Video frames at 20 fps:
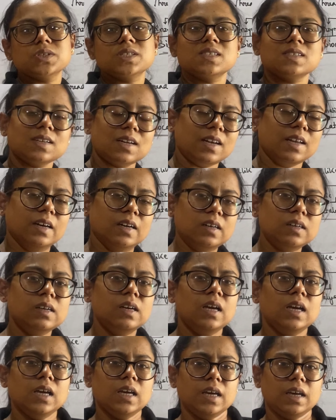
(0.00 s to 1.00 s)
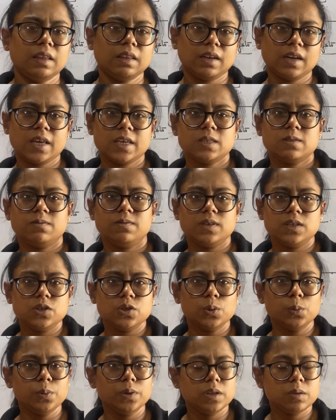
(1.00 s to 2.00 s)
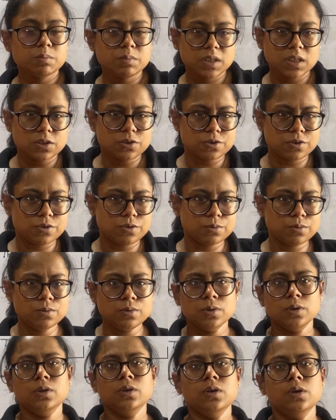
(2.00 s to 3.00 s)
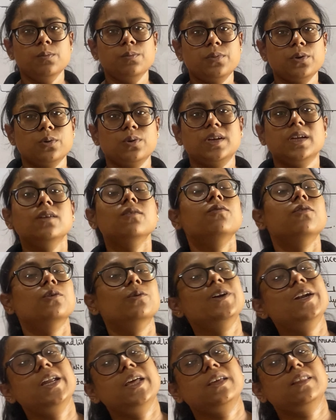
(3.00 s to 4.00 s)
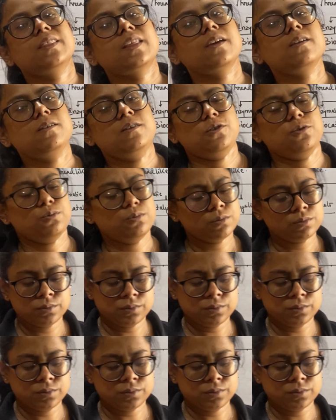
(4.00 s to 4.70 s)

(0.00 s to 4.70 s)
was clear. In the next video, we'll need to do protein folding. Thank you.